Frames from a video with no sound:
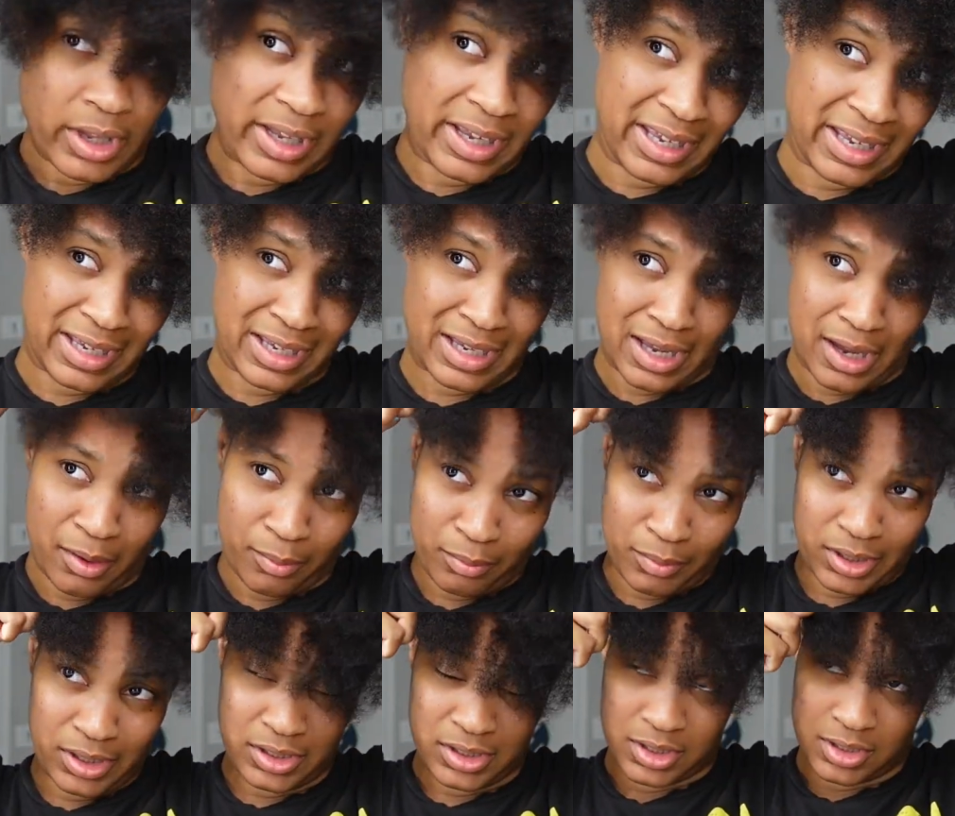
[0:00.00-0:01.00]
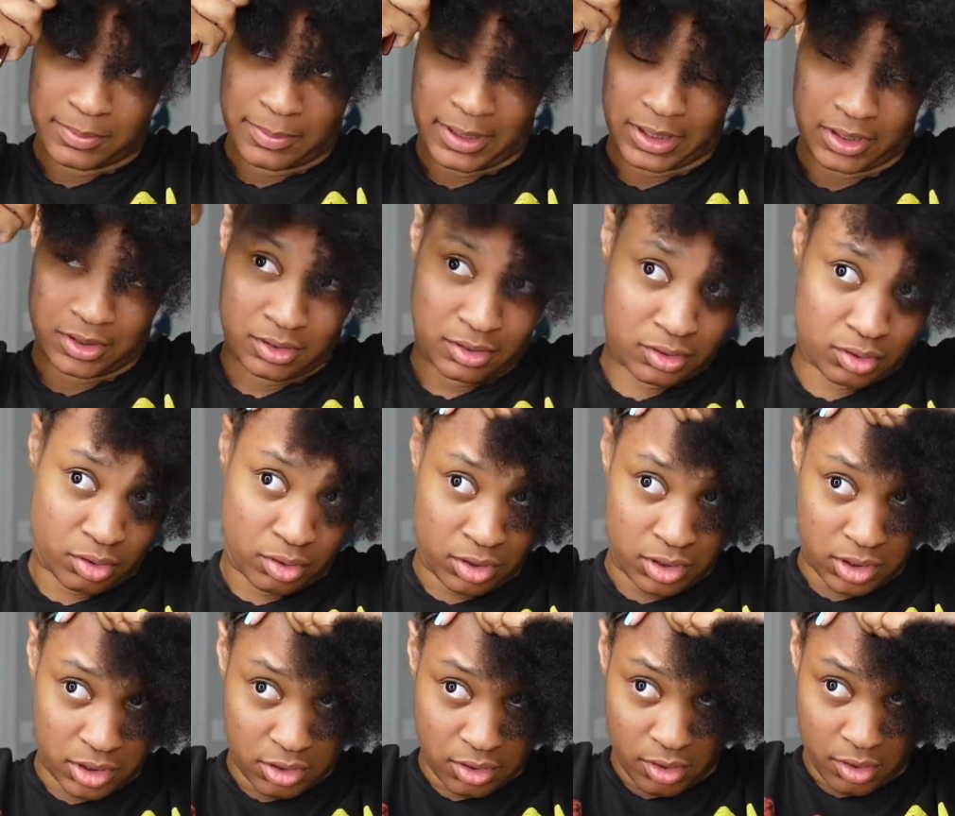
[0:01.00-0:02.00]
And I'm really just about to talk
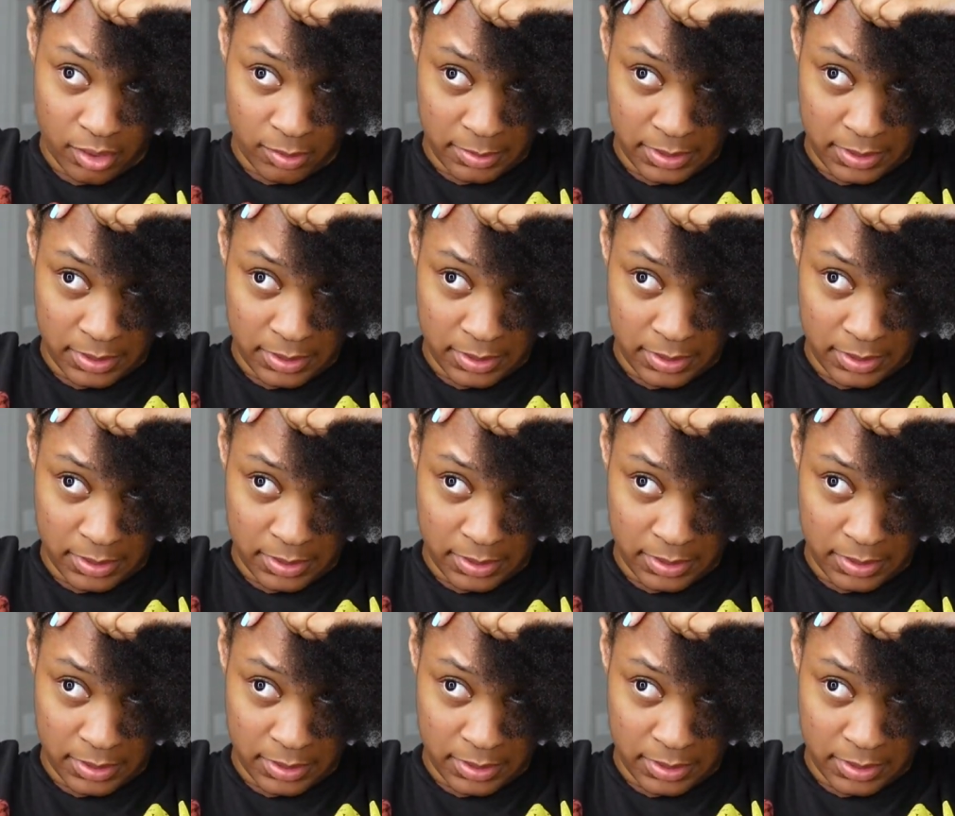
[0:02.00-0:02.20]
to y'all